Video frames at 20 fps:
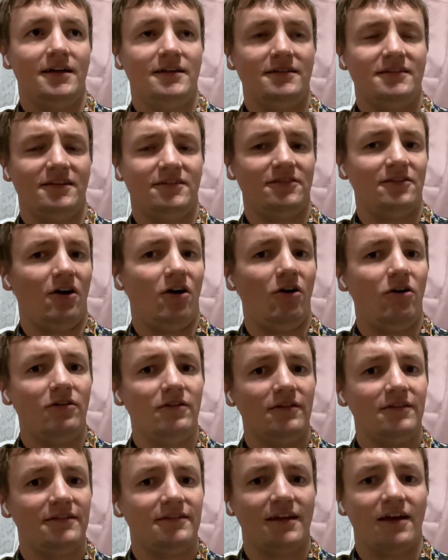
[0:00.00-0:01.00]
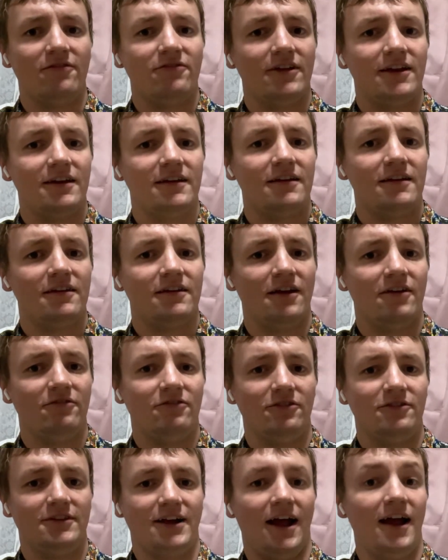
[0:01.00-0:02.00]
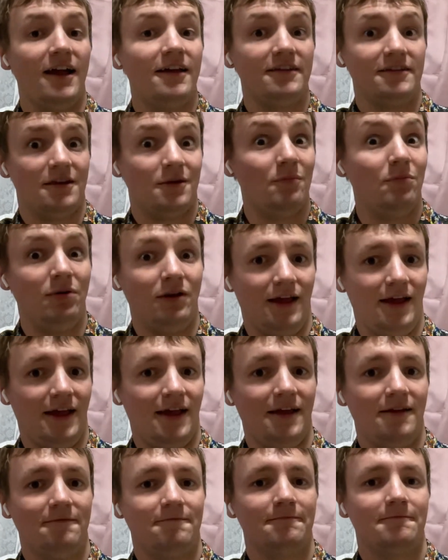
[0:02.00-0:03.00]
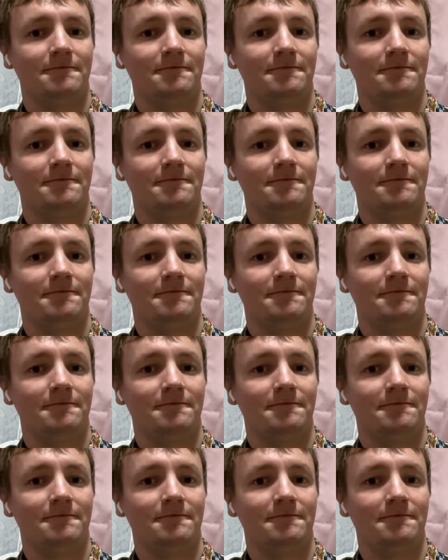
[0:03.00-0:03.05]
Just all seven of those guys can play.